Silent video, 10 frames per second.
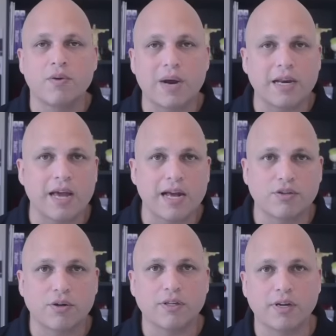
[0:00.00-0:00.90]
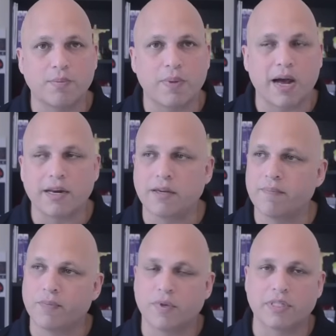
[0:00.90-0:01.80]
Red Hat or third party,
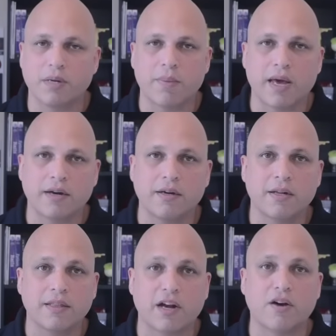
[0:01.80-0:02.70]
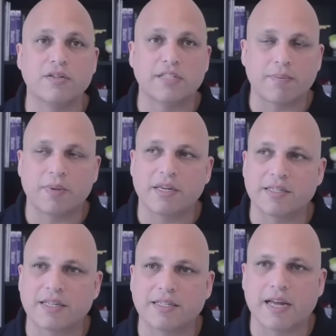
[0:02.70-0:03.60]
doesn't matter. The concept is
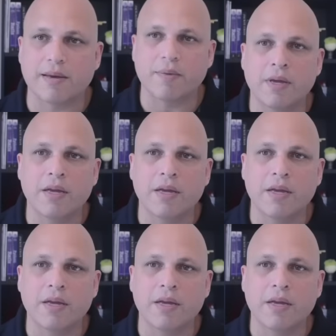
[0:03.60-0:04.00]
the same.